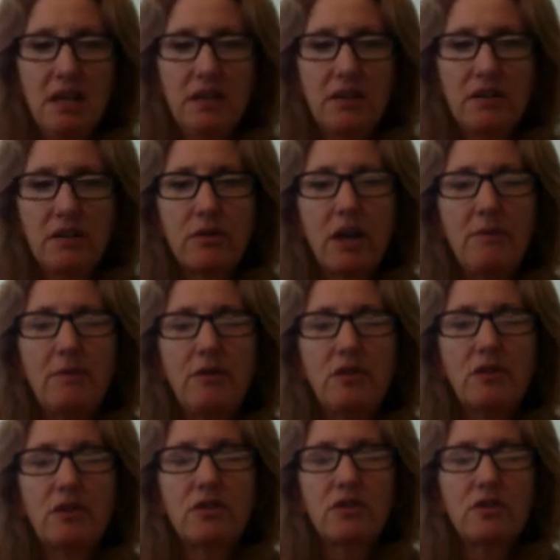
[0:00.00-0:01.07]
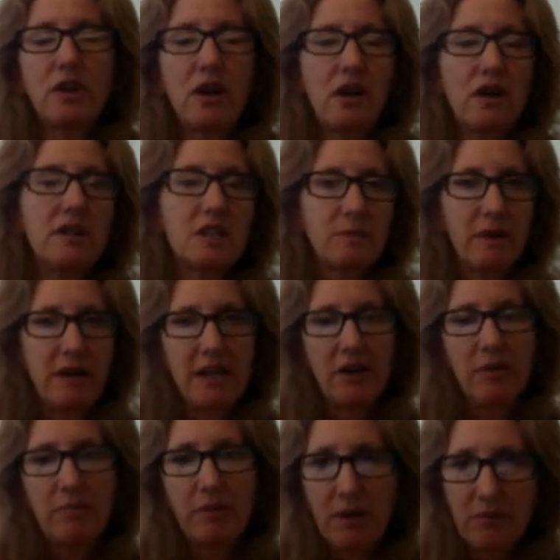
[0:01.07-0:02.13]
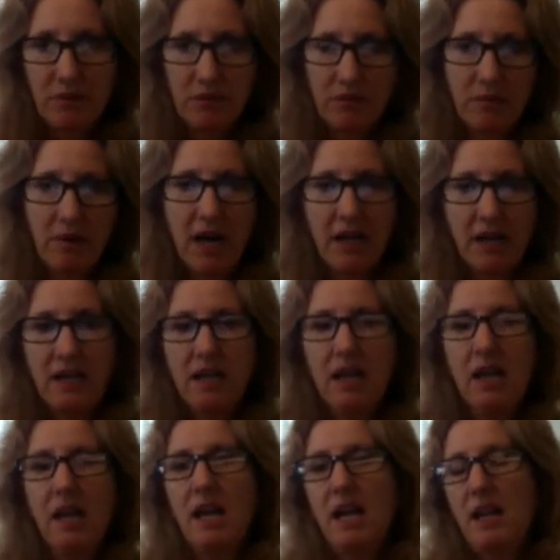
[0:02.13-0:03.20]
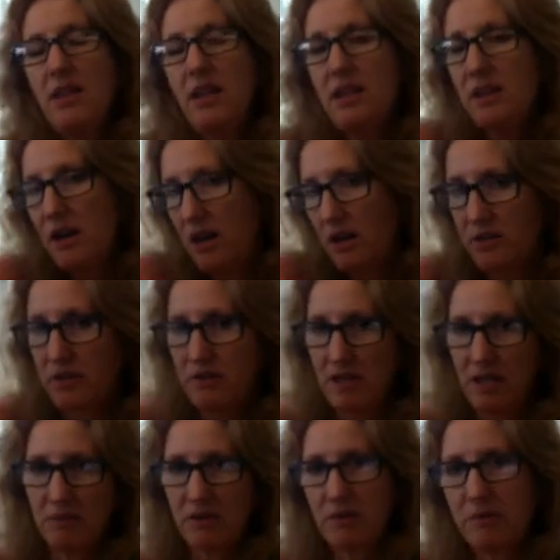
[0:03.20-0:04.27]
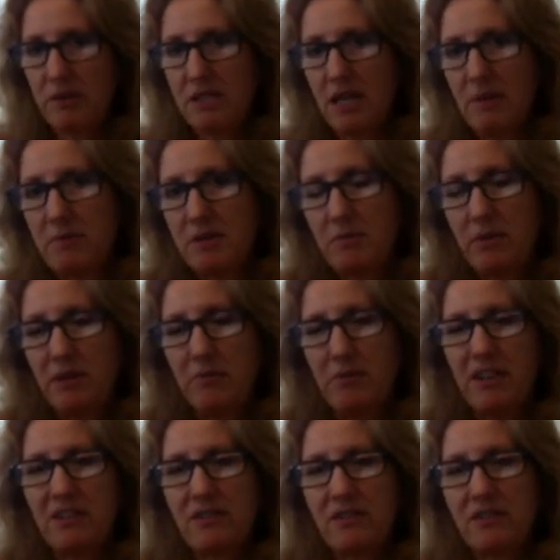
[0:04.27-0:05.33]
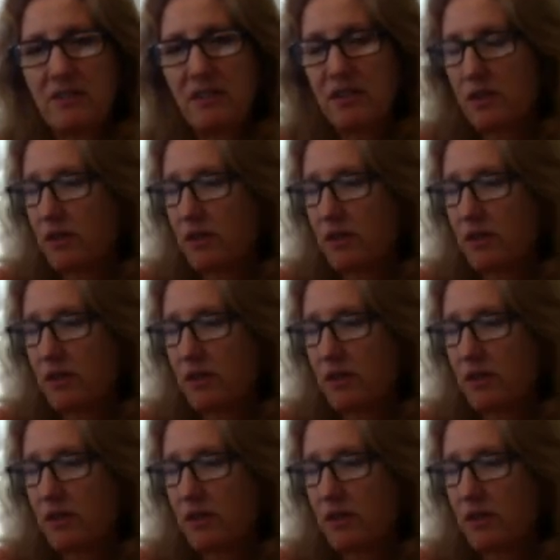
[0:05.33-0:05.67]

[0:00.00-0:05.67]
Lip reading: describe the structure of the heart and explain how it pumps through the body, and then also name the 3 types of blood vessels in the